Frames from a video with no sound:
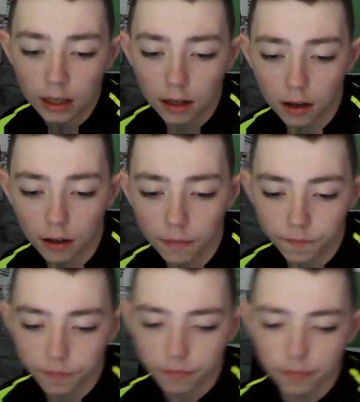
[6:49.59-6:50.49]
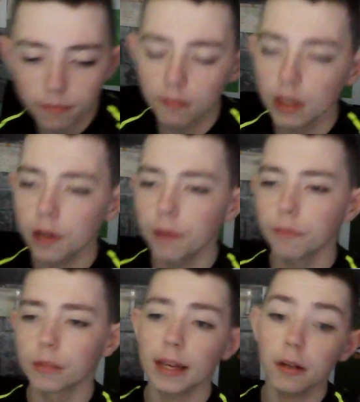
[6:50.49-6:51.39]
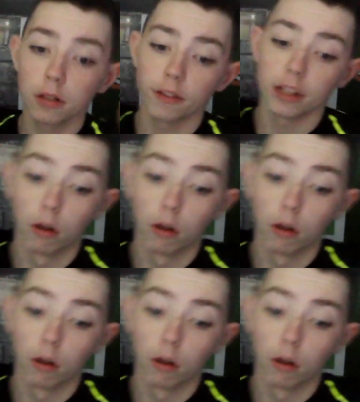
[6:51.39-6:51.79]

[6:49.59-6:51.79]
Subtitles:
The title of the video